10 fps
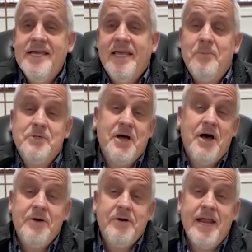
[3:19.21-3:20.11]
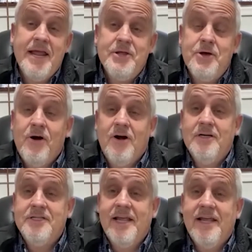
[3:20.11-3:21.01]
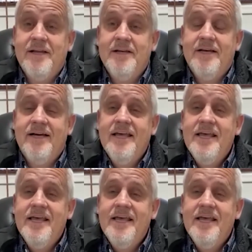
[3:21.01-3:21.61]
It was 108 yards, and uh,